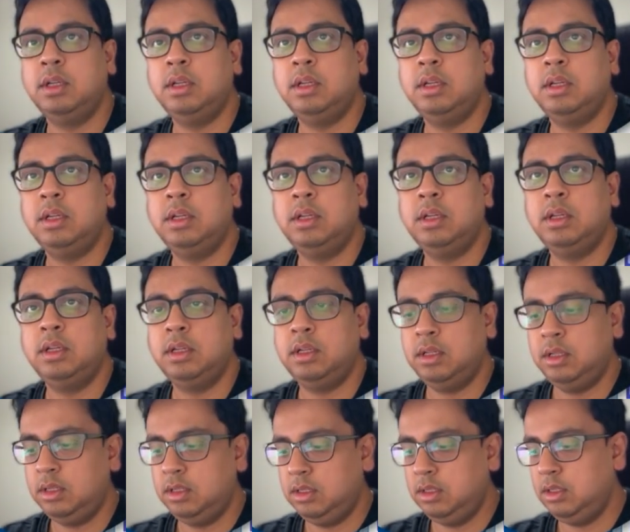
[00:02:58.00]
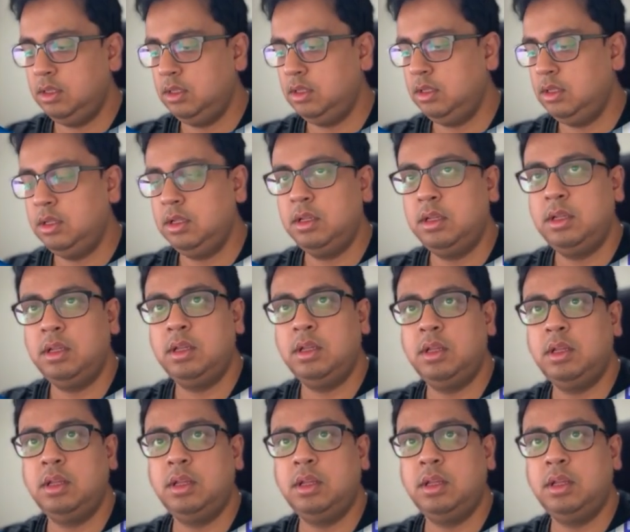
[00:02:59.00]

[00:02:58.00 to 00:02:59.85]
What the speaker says: (no one is talking)